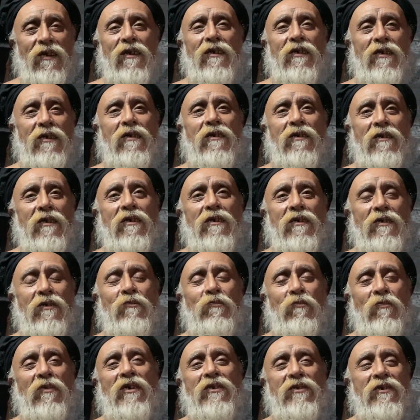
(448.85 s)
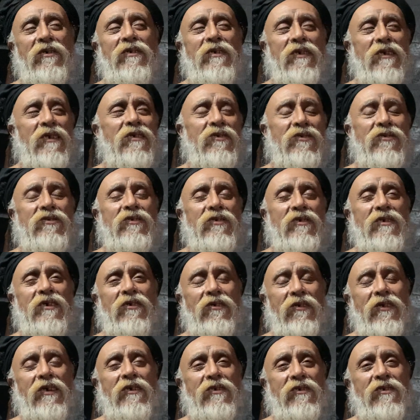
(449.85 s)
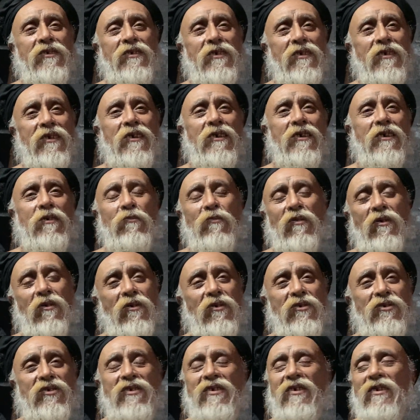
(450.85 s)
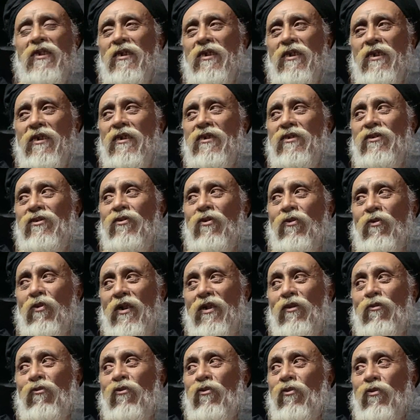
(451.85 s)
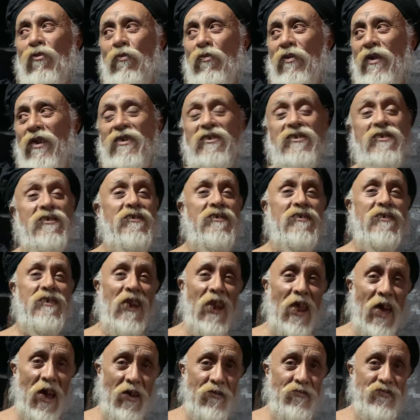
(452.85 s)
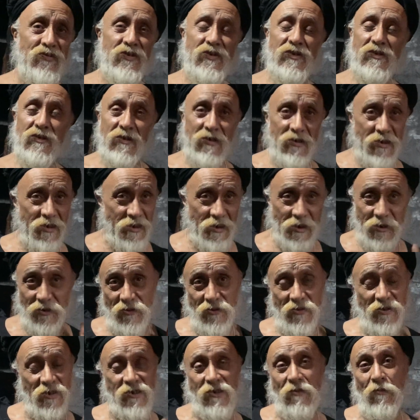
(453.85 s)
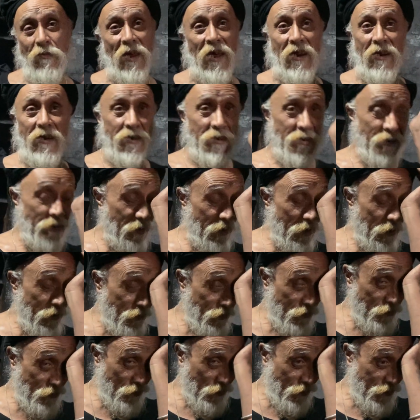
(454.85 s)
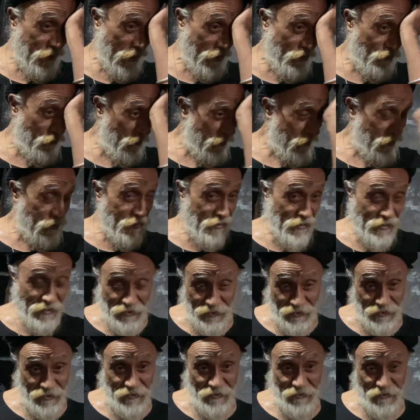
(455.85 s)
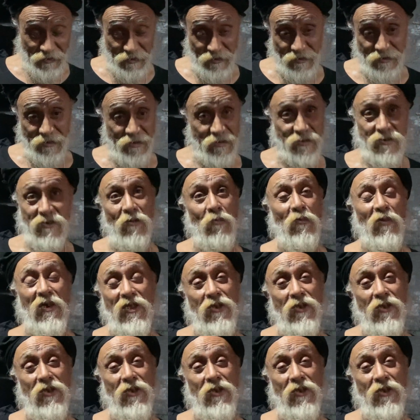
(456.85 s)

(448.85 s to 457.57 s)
Yeah. Mother is the creator because she is the one who brings lives into this planet, right? So that's why she's the mother.